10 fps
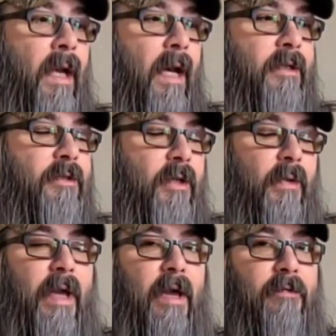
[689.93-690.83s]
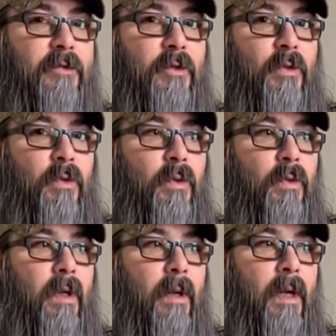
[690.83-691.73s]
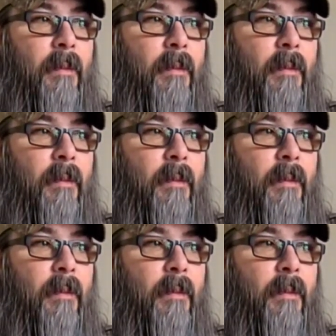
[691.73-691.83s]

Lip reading: I don't have to